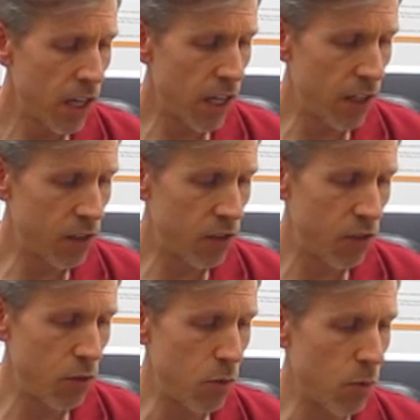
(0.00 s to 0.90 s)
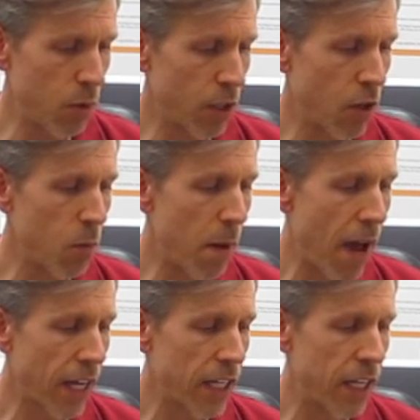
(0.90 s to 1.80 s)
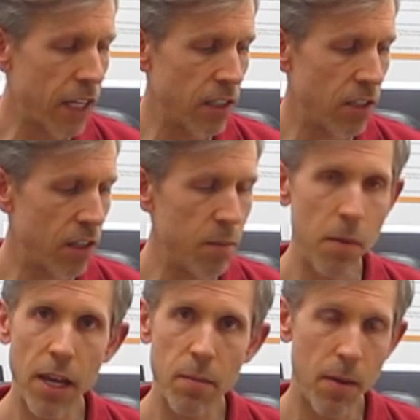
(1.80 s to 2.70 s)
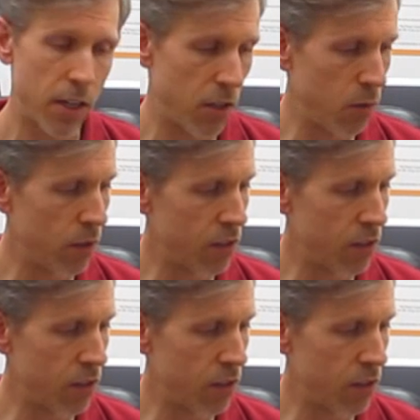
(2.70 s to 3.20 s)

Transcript: is to go back again to the main menu in